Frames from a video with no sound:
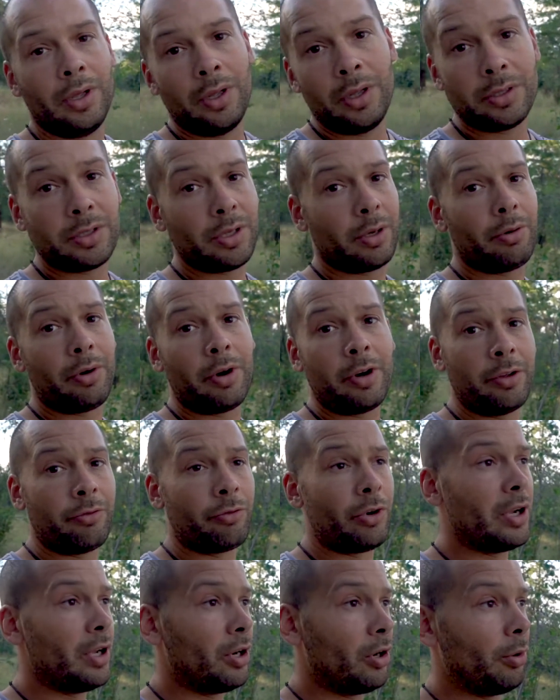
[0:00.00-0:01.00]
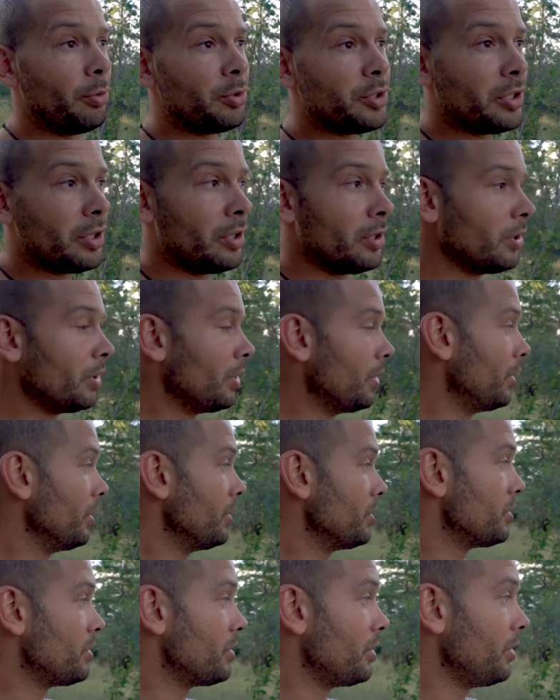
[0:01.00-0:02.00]
So our only real option
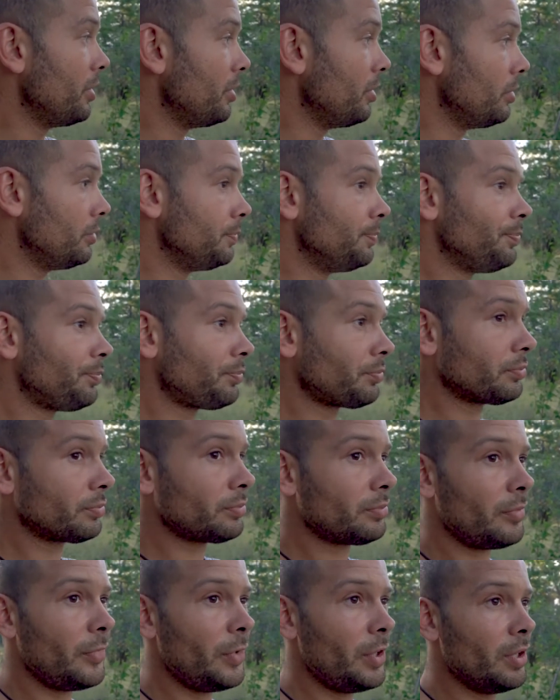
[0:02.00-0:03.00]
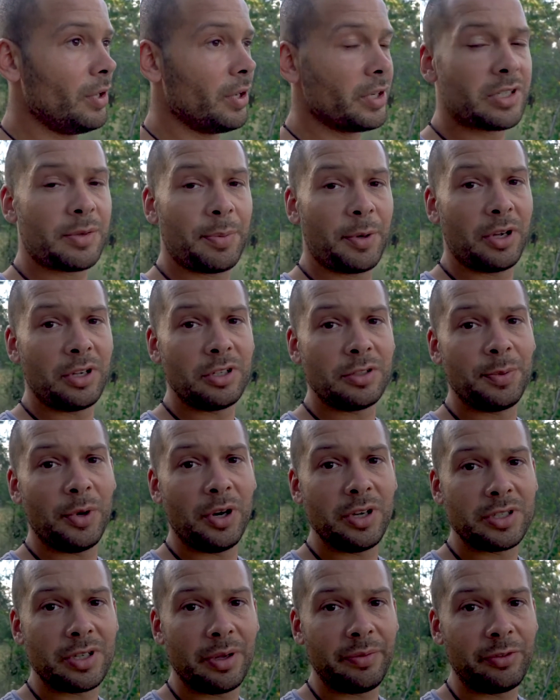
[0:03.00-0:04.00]
is to, I suppose,
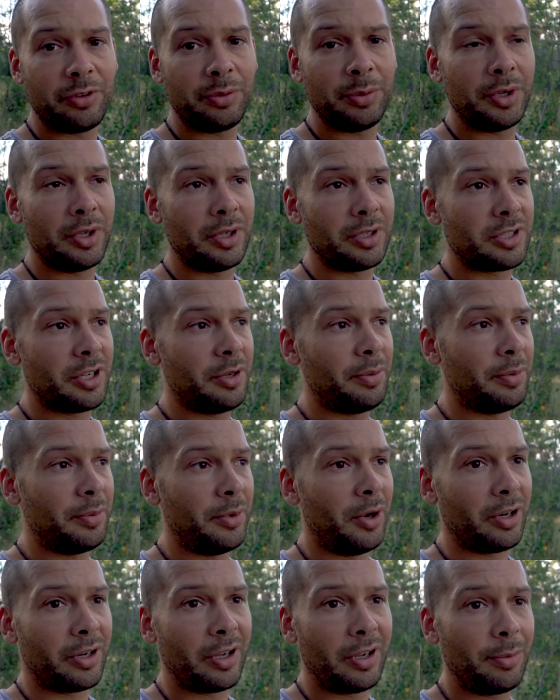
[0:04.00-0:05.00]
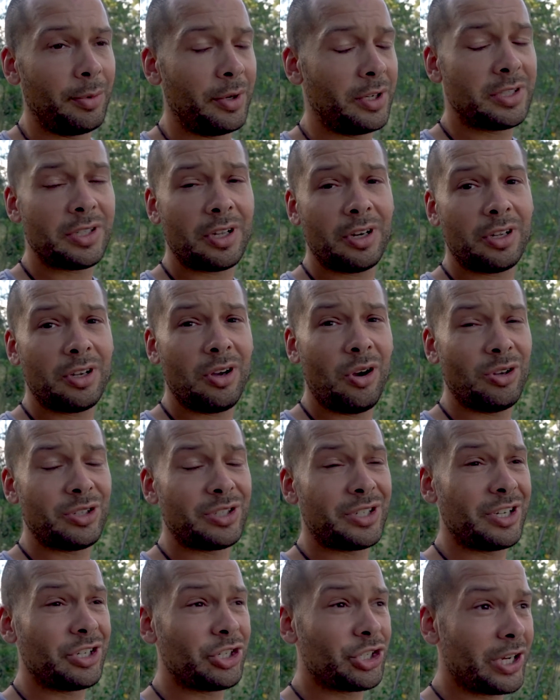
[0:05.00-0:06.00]
buy some from a supermarket, but it's going to
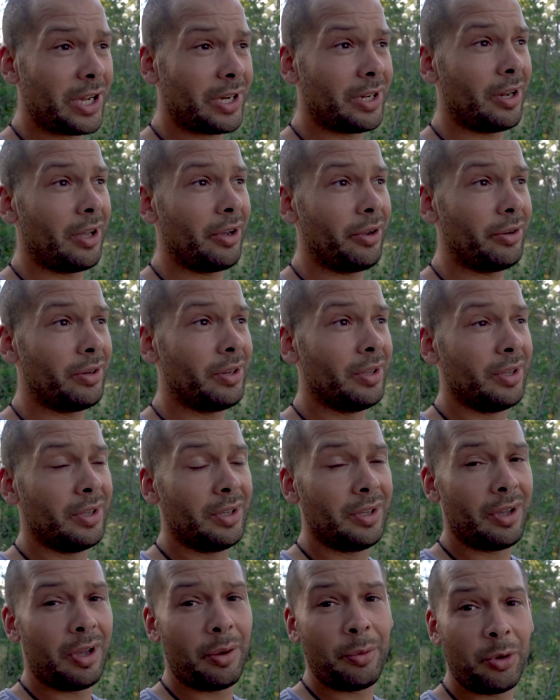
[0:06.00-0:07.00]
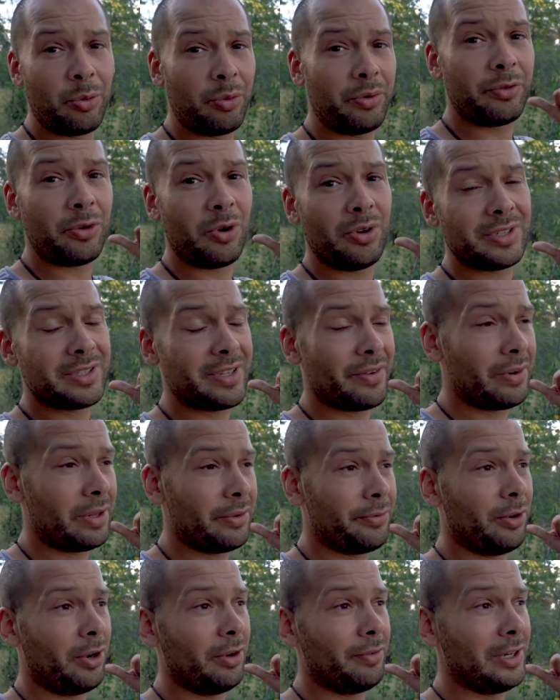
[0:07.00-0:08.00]
cost a shed load. I mean, we've got a
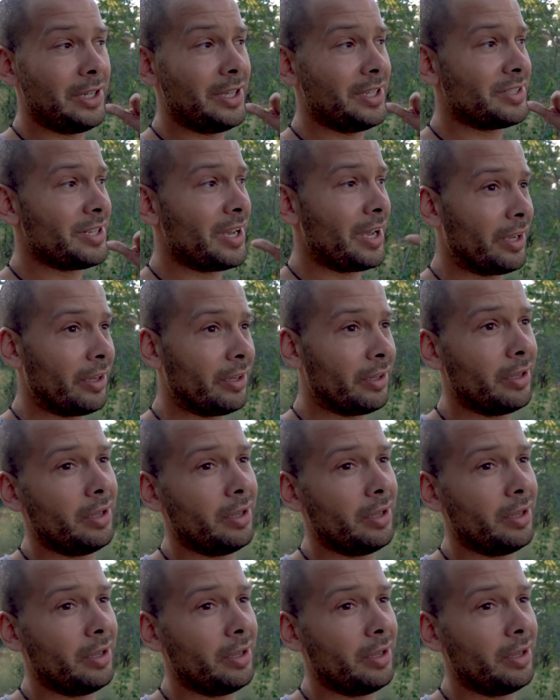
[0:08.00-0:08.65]
75 litre tank.